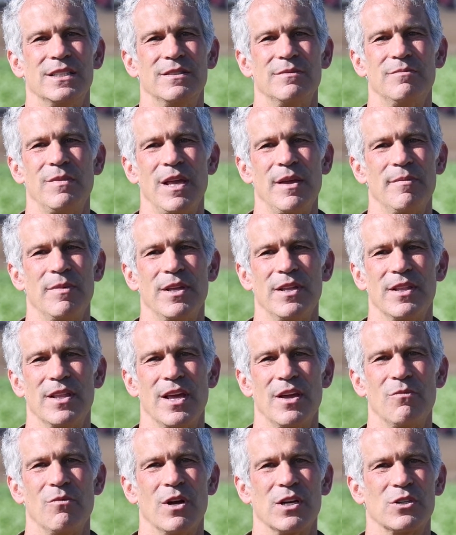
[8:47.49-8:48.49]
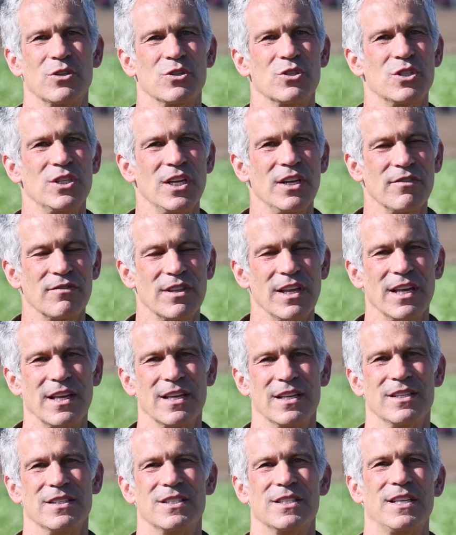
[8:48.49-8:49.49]
maybe they want to see if they
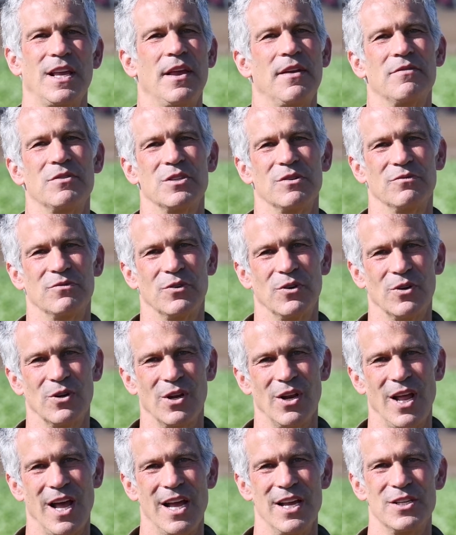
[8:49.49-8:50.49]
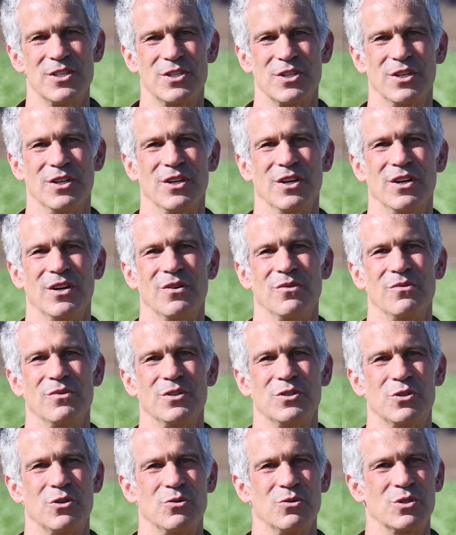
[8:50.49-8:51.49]
can save some fertilizer, we'll
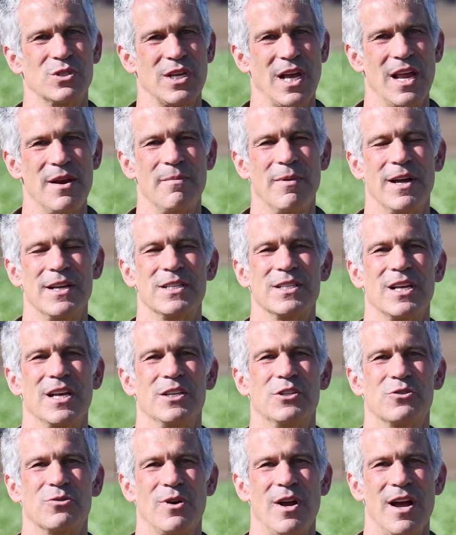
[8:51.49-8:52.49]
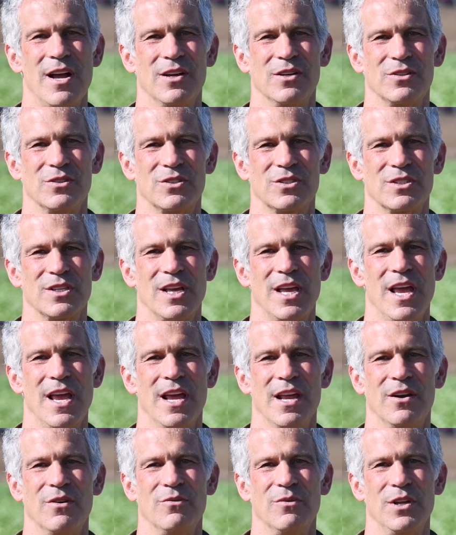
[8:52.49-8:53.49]
do side-by-side trials.
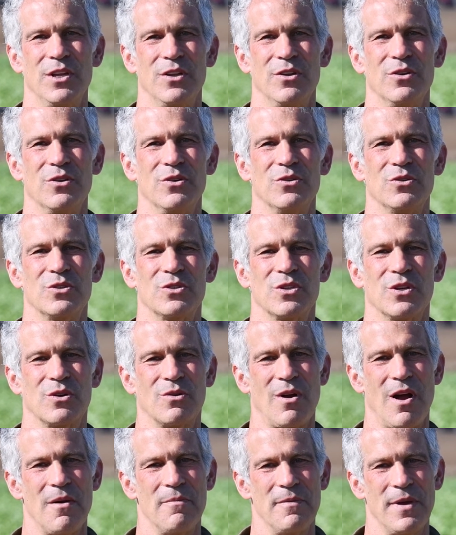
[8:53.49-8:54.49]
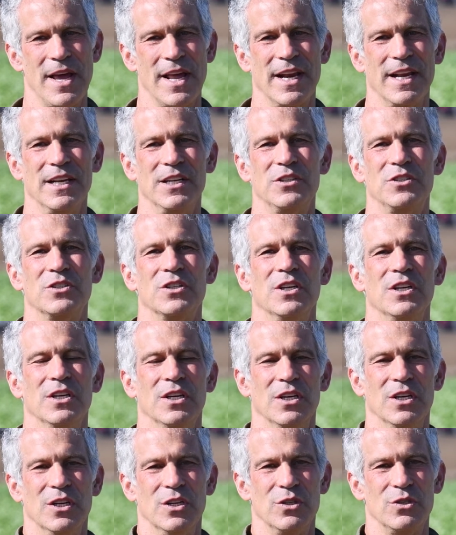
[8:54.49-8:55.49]
And we use the Crop Manage
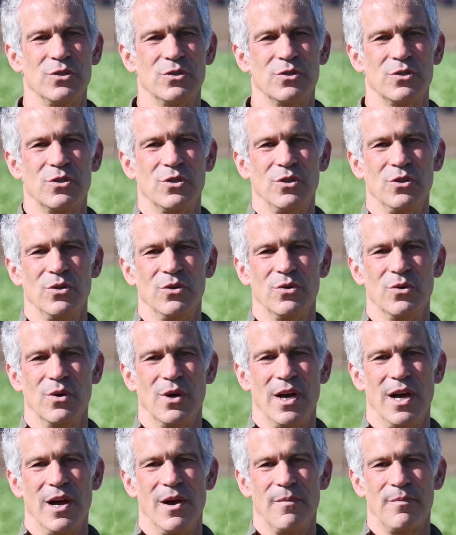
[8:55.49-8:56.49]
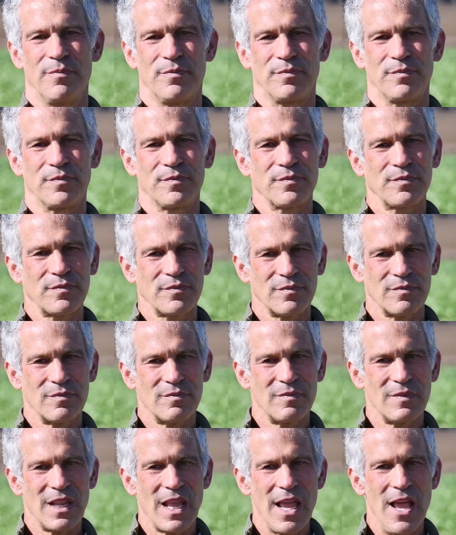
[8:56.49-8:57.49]
to
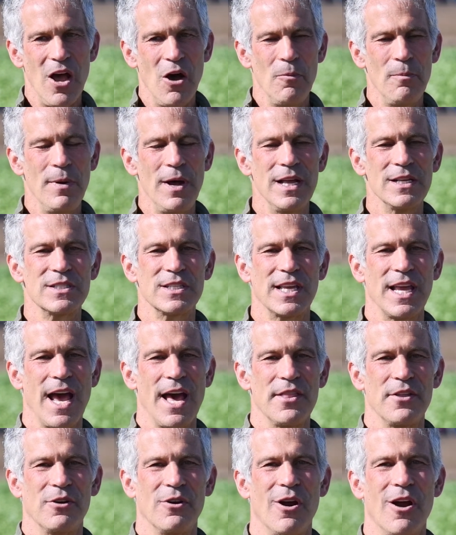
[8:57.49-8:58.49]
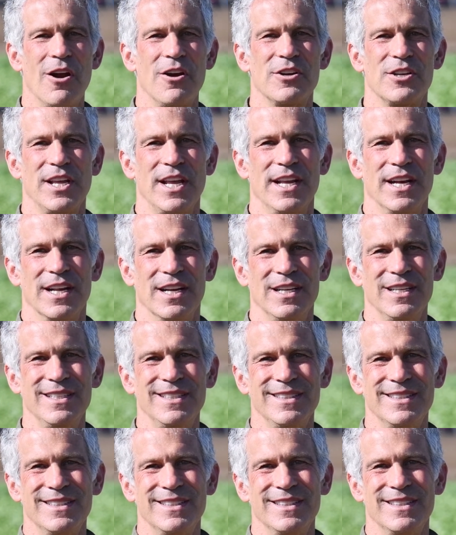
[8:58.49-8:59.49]
help us gather our data.
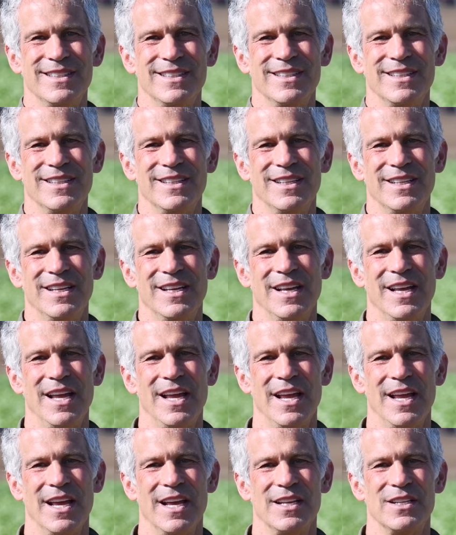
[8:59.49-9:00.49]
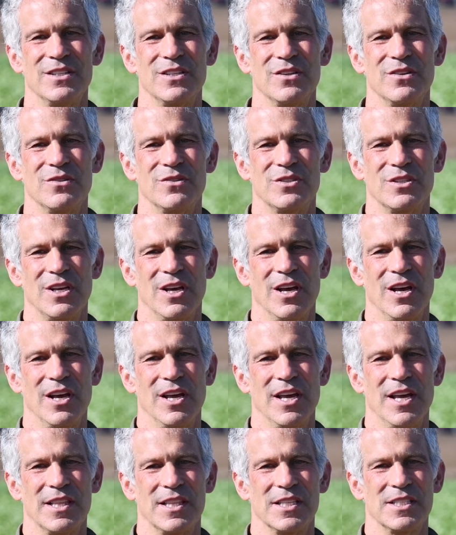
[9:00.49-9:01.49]
And
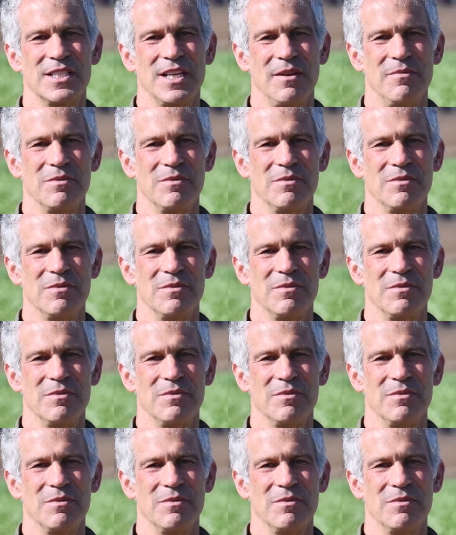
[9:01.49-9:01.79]
at the same